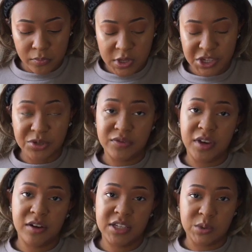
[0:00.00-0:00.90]
She was
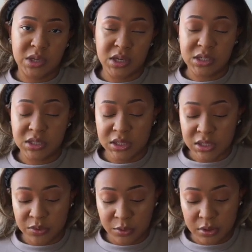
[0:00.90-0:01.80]
very sweet and she
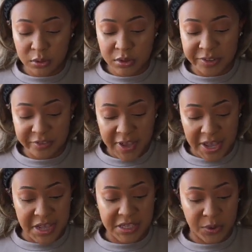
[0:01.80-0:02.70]
sent it really, really
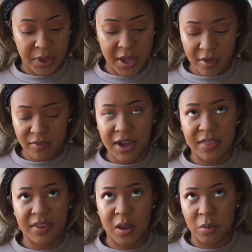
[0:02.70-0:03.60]
fast. Okay, I forgot
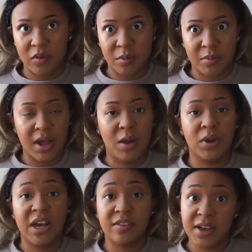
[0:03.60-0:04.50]
the name of it, but
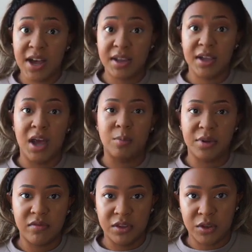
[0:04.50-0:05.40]
when I find it, I'm
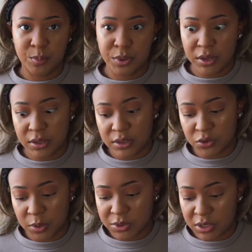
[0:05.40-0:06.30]
definitely going to put the
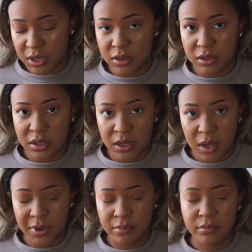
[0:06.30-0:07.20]
description in the link.
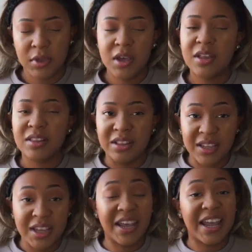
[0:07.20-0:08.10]
The
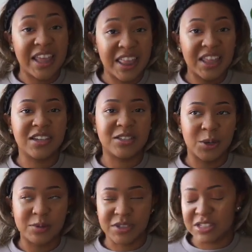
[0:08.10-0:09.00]
link in the
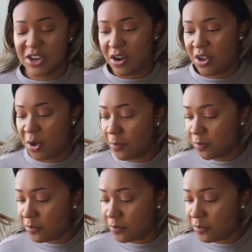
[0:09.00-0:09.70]
description. Sorry, y'all.